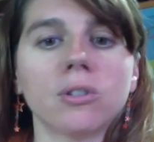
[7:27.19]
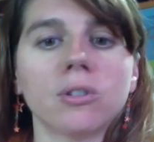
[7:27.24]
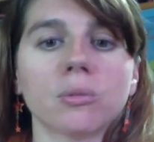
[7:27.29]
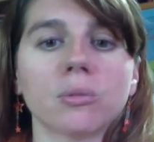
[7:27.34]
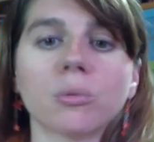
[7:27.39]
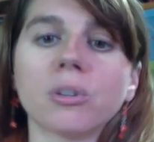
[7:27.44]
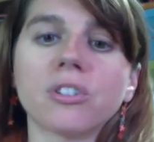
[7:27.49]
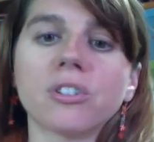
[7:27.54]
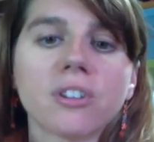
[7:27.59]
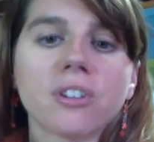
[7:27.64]
There
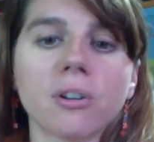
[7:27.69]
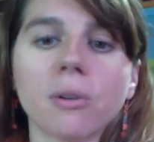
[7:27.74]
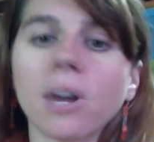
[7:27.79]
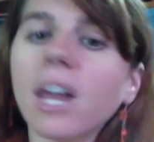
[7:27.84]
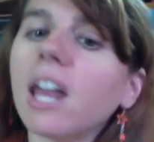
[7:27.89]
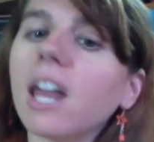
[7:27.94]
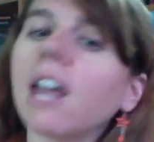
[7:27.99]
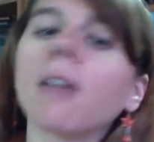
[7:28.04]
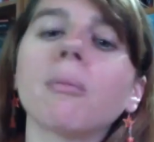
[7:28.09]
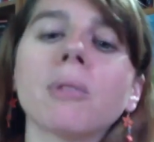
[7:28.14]
was no
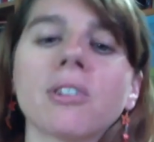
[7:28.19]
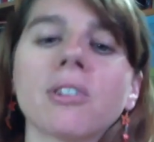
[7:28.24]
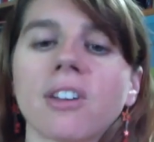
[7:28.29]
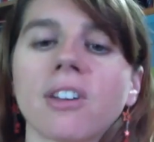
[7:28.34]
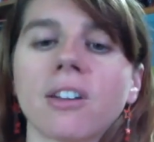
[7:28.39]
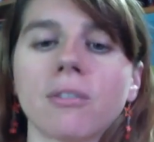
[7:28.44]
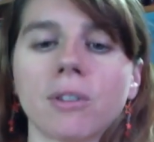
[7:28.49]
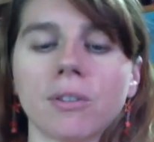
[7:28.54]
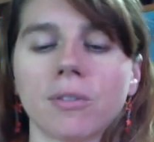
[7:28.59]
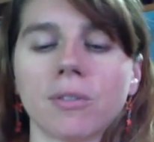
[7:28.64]

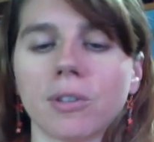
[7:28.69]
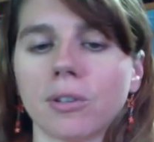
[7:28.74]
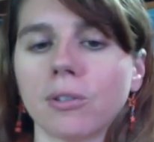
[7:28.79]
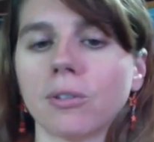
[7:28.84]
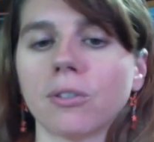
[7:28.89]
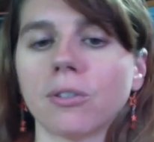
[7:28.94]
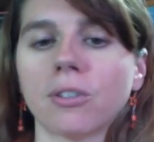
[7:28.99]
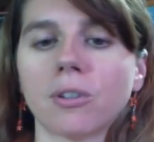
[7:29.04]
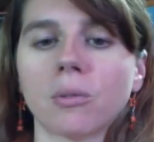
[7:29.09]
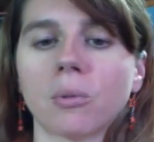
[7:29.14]
Amazon
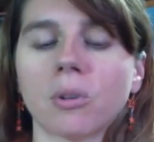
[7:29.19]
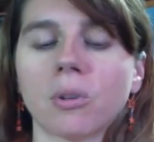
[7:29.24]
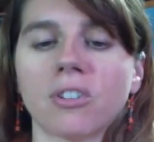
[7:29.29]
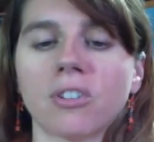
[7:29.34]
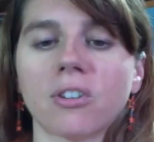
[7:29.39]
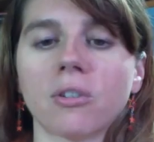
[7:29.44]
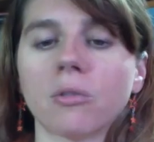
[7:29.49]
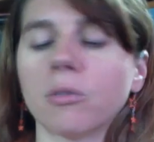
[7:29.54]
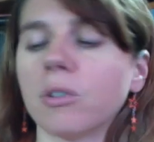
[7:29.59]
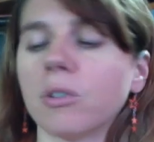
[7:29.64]
reviews, there was
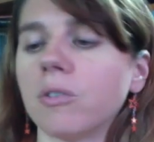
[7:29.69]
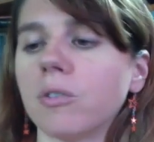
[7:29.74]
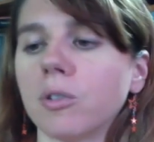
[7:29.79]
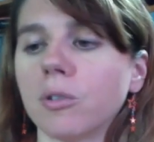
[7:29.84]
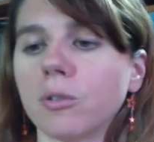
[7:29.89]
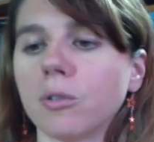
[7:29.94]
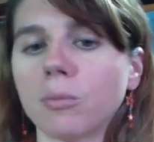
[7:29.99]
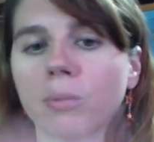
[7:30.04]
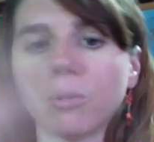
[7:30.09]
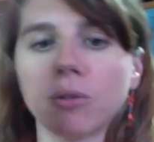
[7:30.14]
no
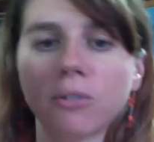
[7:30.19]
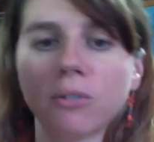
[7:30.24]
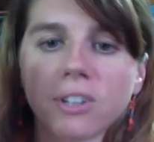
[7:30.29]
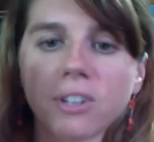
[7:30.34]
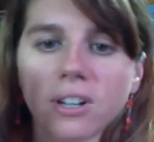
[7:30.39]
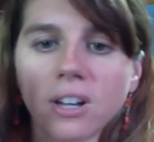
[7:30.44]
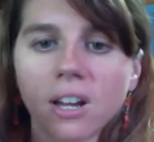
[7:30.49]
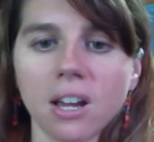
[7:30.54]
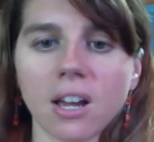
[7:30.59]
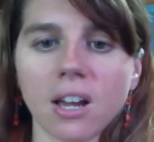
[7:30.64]
reviews
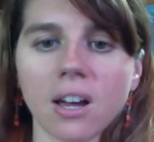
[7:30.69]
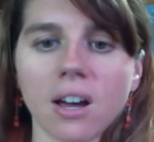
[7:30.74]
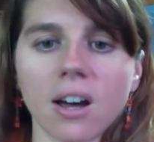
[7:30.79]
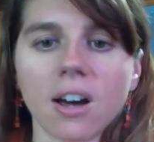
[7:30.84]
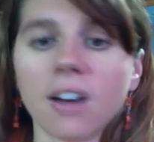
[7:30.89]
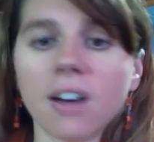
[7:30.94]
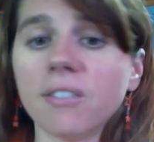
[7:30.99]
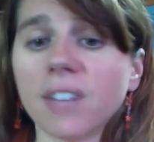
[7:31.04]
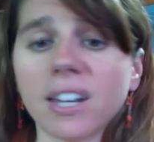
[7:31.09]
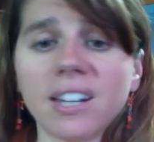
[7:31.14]
posted
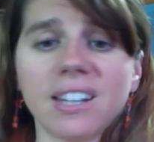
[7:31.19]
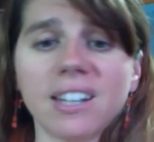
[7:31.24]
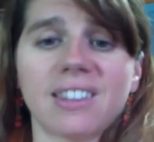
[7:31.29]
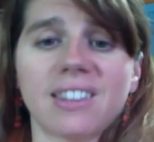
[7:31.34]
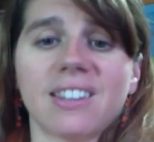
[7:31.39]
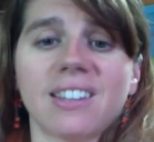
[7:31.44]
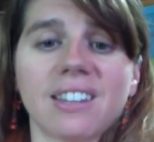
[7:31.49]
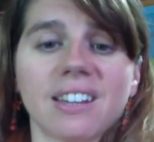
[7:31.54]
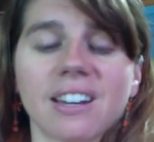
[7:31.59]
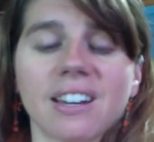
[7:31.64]
of
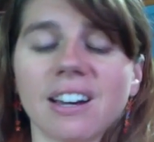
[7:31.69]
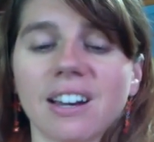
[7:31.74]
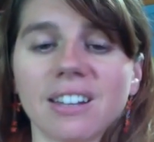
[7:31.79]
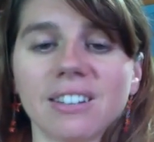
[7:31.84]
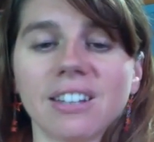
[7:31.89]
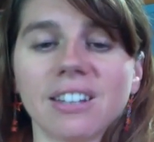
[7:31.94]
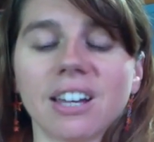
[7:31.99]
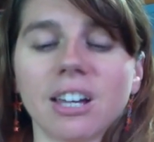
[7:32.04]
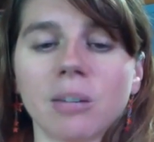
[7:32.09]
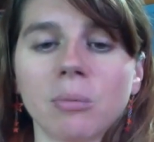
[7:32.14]
anything
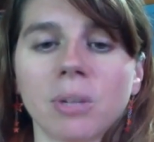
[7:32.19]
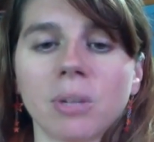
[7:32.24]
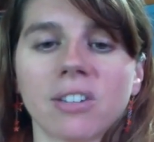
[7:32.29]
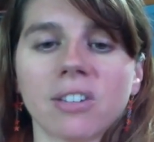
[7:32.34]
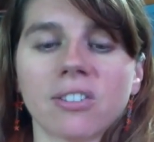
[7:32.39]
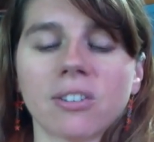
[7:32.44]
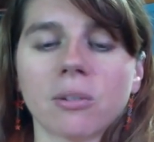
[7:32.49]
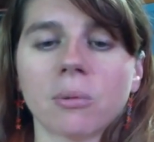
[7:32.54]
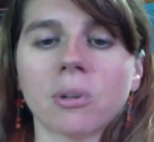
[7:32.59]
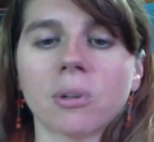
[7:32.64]
online,
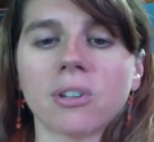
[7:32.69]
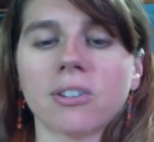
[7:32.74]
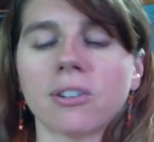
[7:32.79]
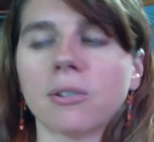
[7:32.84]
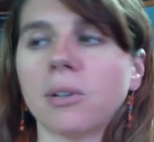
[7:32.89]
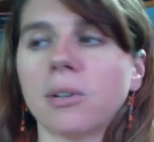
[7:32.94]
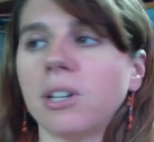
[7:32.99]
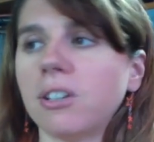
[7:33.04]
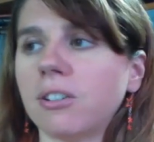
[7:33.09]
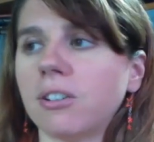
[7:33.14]
because there was
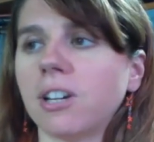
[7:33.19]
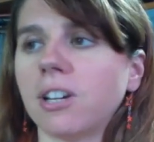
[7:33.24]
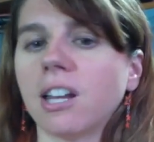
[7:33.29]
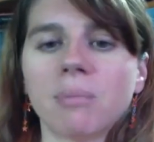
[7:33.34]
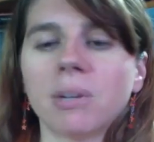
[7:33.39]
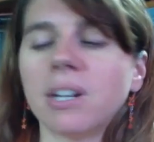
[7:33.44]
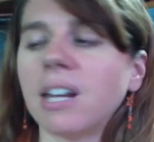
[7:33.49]
no internet.